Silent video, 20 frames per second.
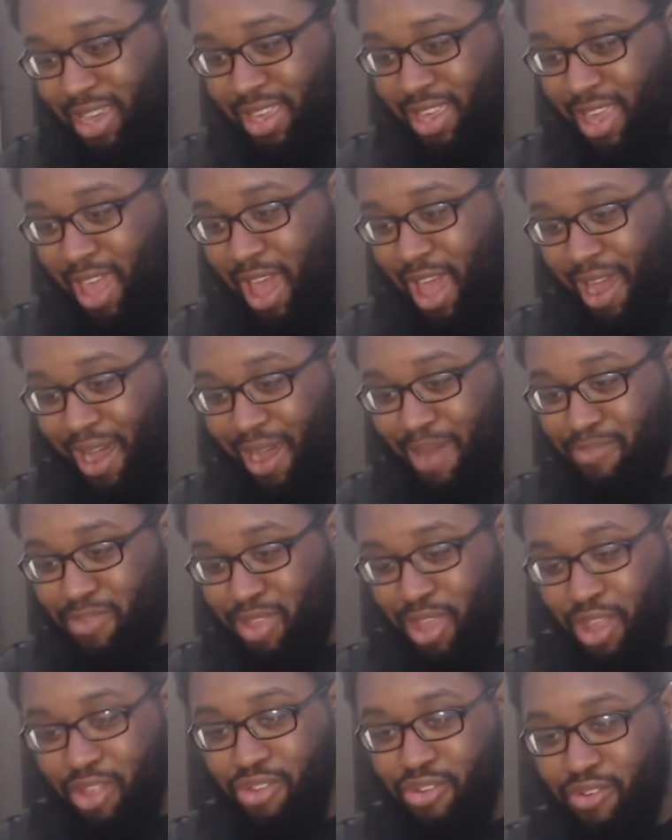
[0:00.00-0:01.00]
yeah, I'm
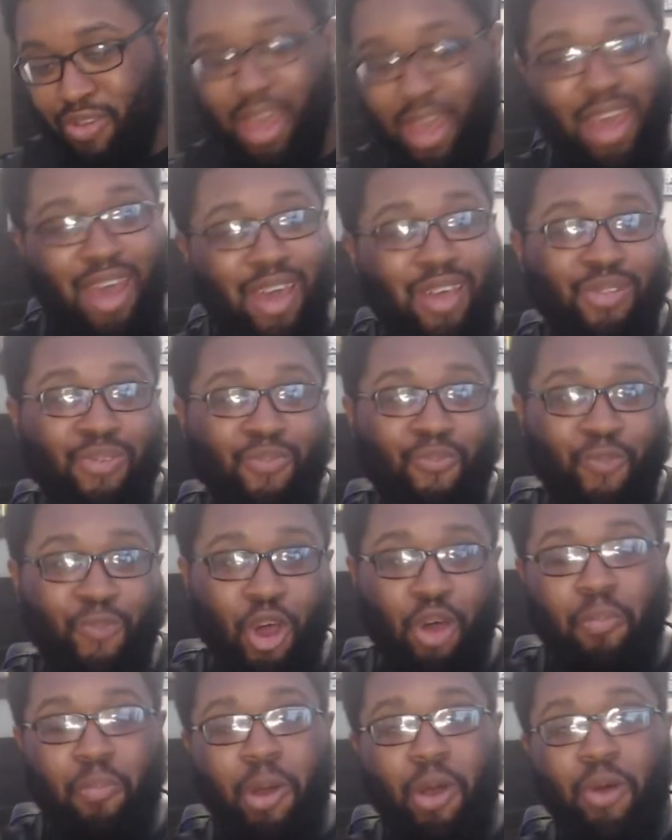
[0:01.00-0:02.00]
telling you guys,
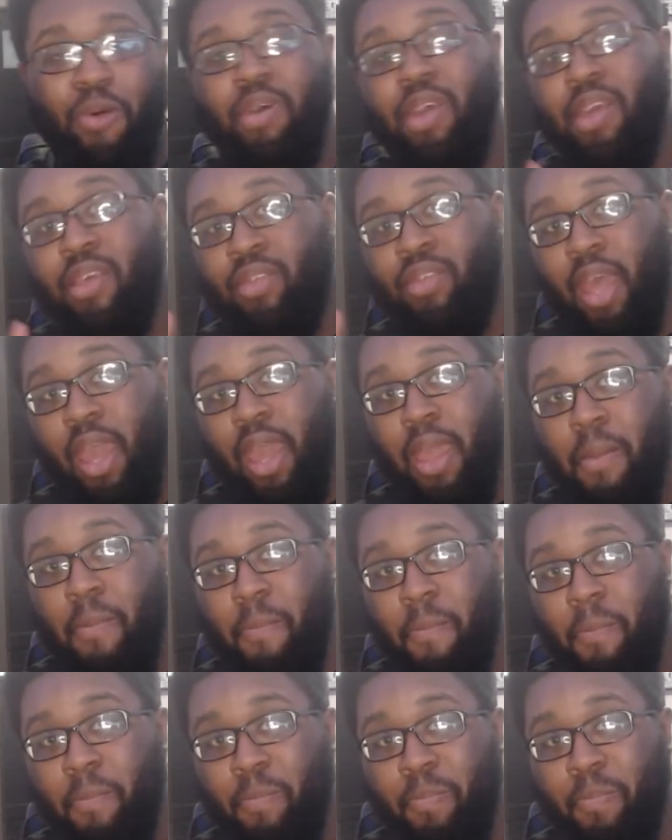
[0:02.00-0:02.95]
FOMO is a